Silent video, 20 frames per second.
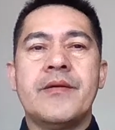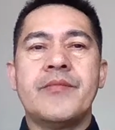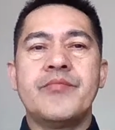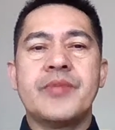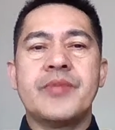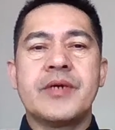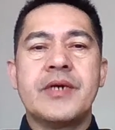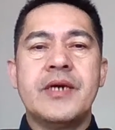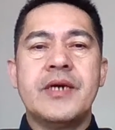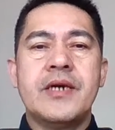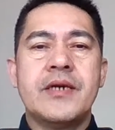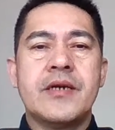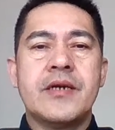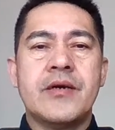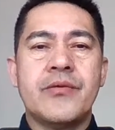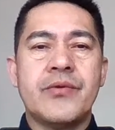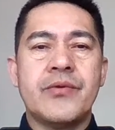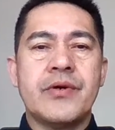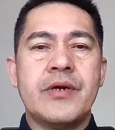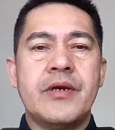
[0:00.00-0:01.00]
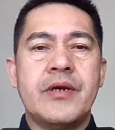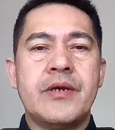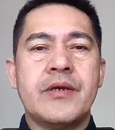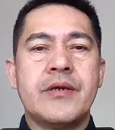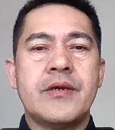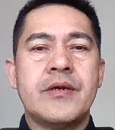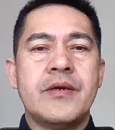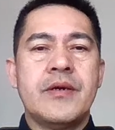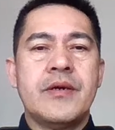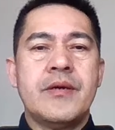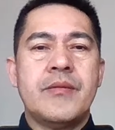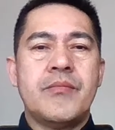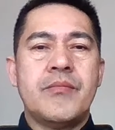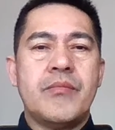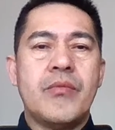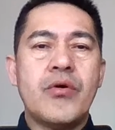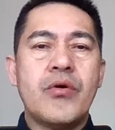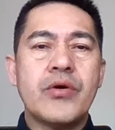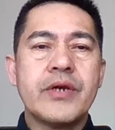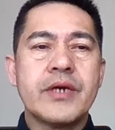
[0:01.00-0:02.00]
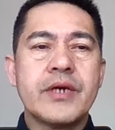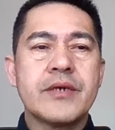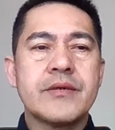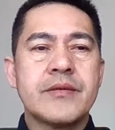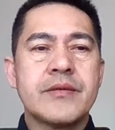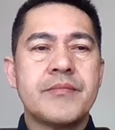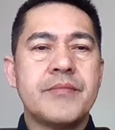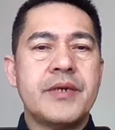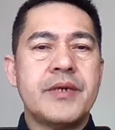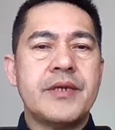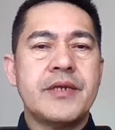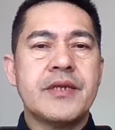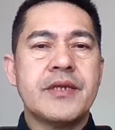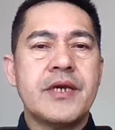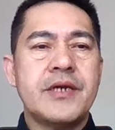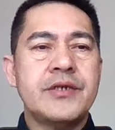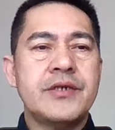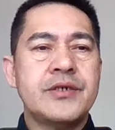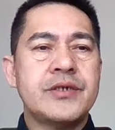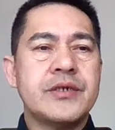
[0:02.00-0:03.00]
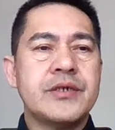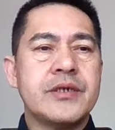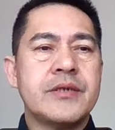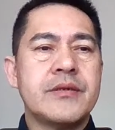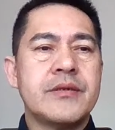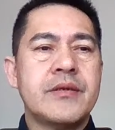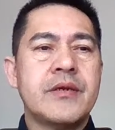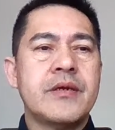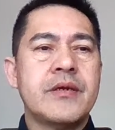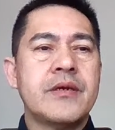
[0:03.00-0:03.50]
begin our morning meditation